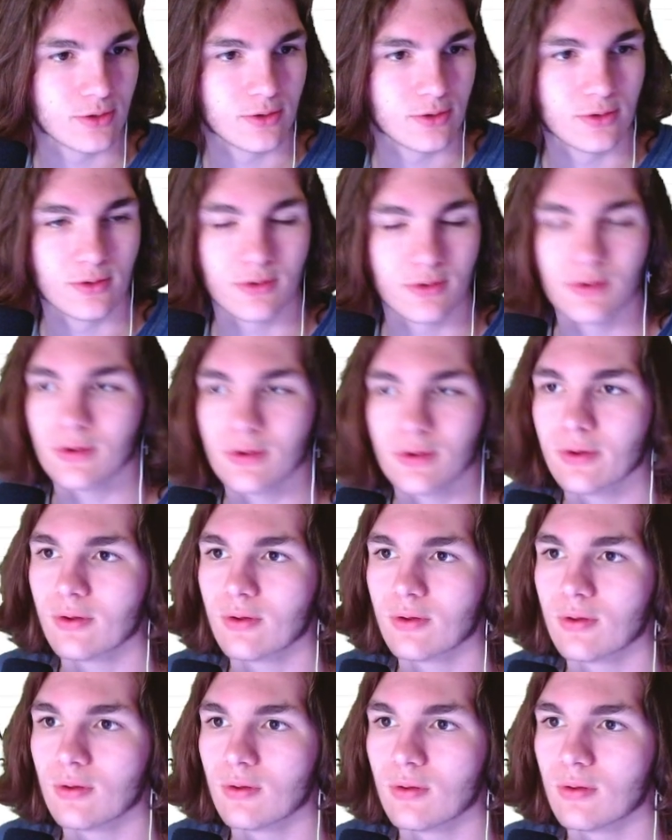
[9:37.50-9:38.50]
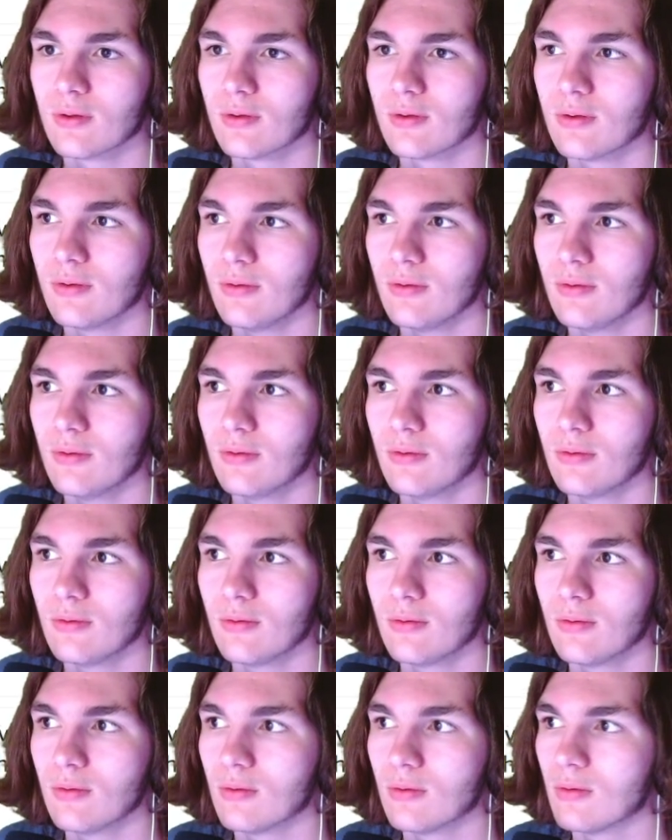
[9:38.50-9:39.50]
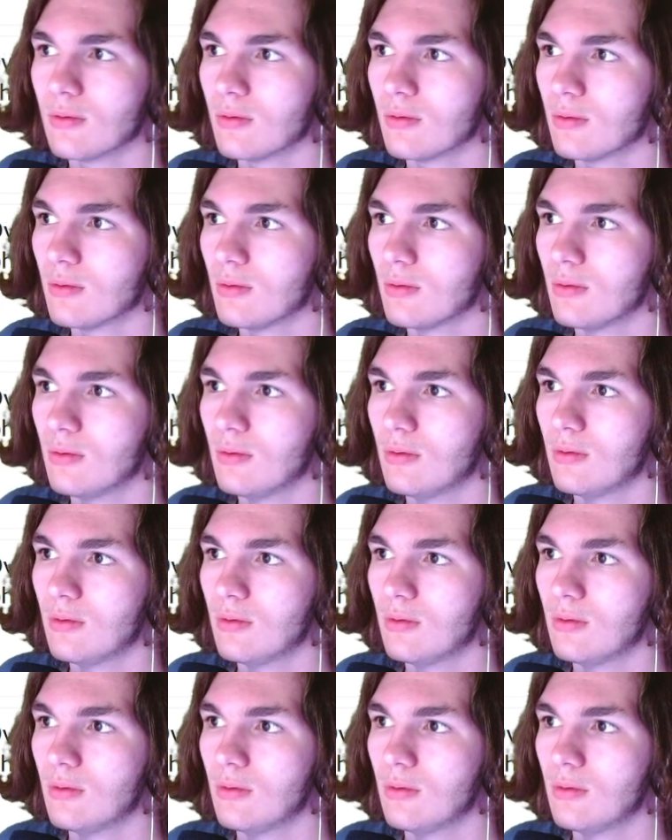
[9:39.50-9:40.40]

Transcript: [no speech]